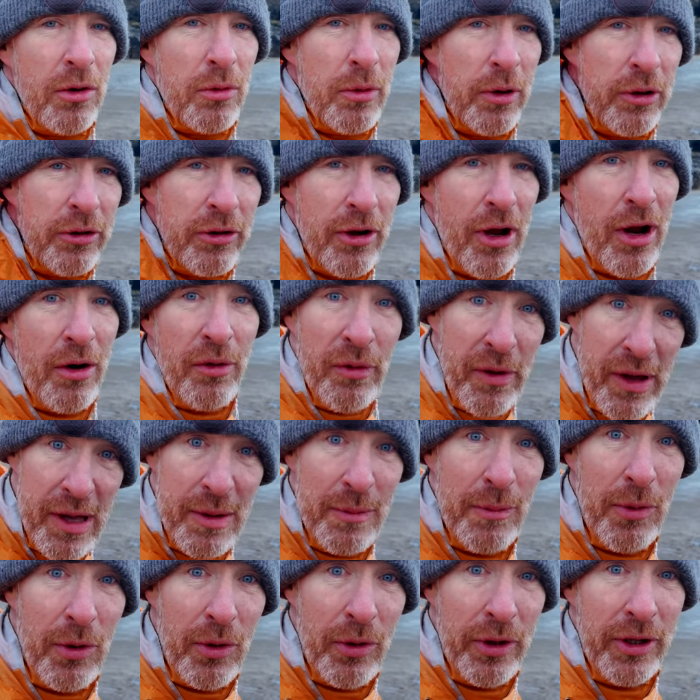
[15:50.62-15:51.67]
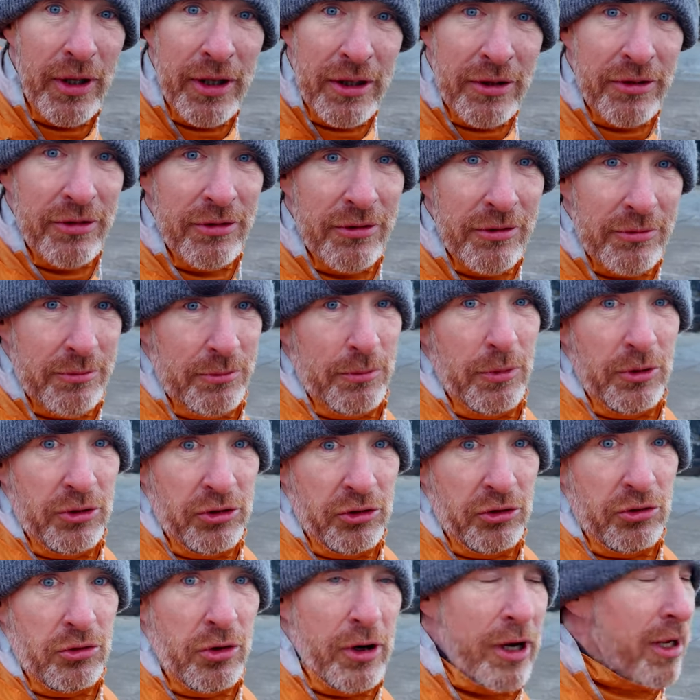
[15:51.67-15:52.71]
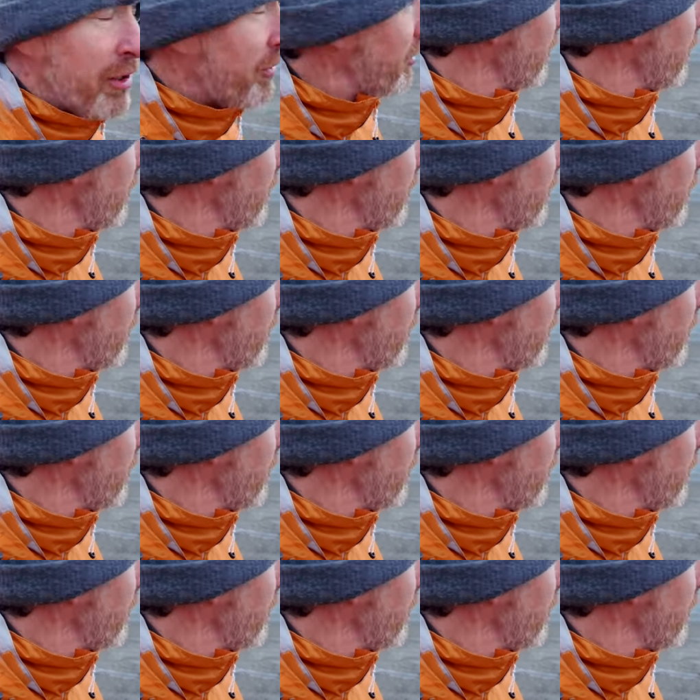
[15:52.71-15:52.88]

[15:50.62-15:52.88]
with a rainbow in it, which is great.